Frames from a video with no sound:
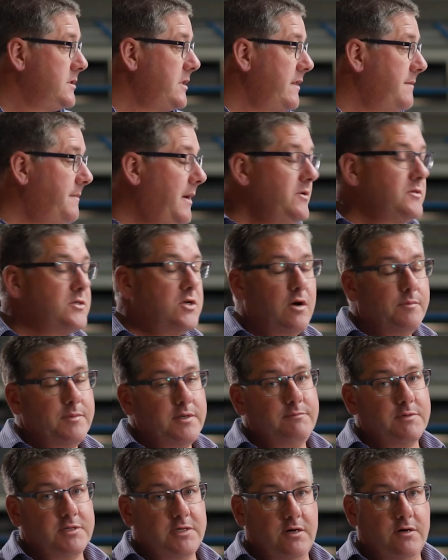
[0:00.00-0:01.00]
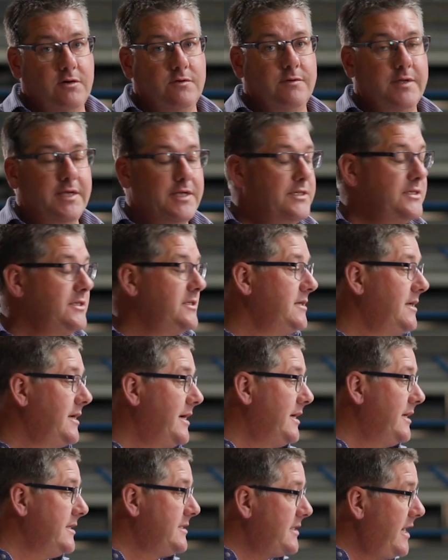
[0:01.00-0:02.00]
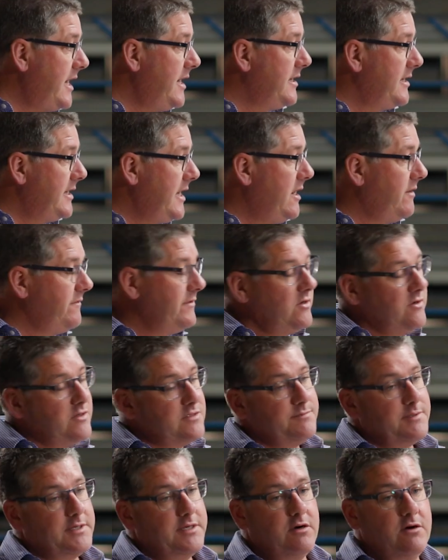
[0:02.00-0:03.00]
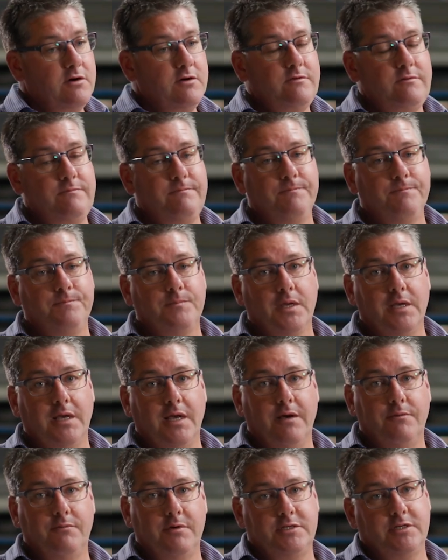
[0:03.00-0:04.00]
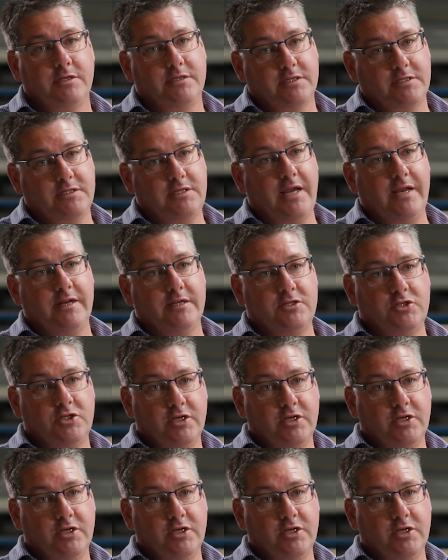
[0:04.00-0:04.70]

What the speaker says: So the most common material is standard galvanised material, which is a standard